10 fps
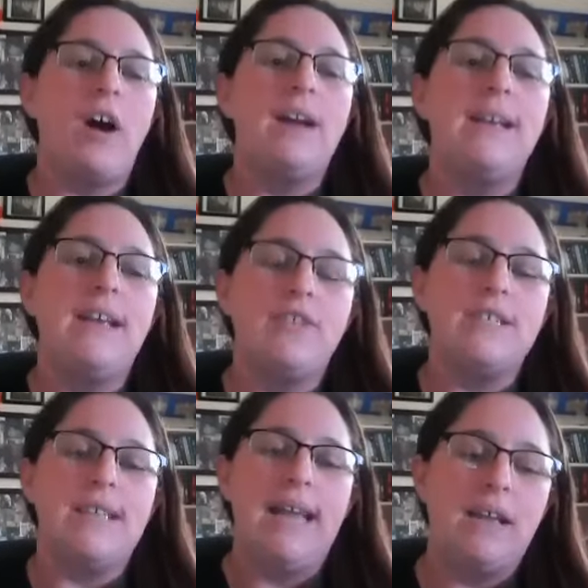kindly given
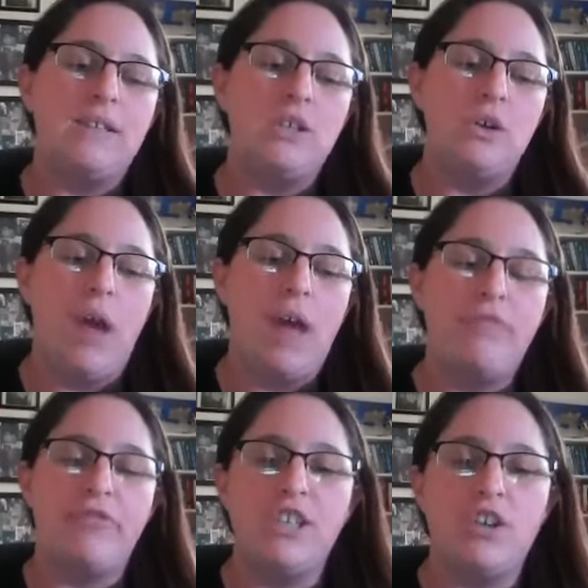us a link to a
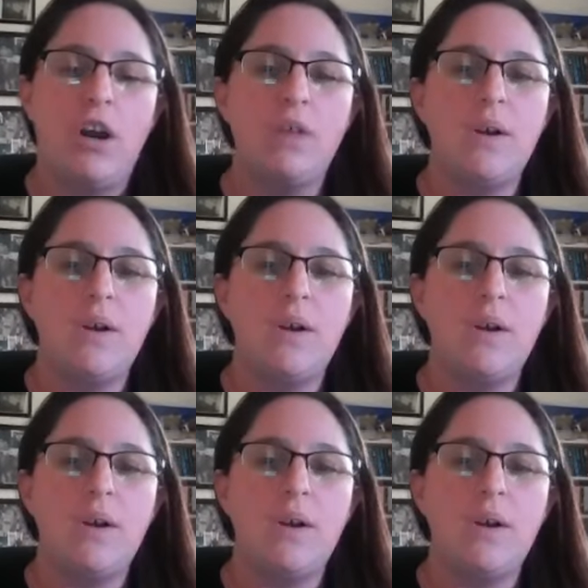free trial.